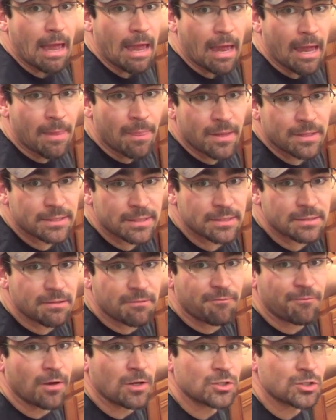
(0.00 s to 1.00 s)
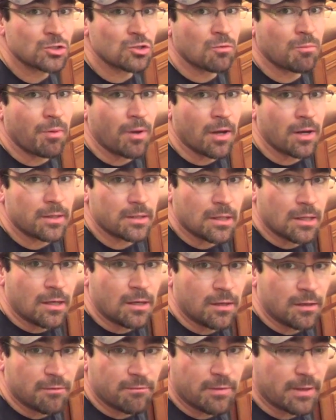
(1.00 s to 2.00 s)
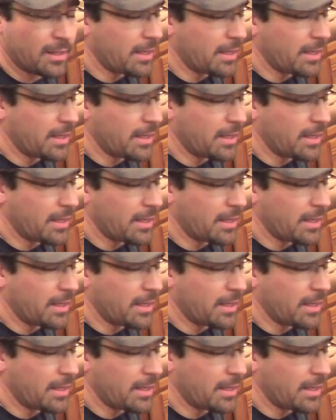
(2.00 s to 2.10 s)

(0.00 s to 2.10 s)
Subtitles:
And this is the functional part of the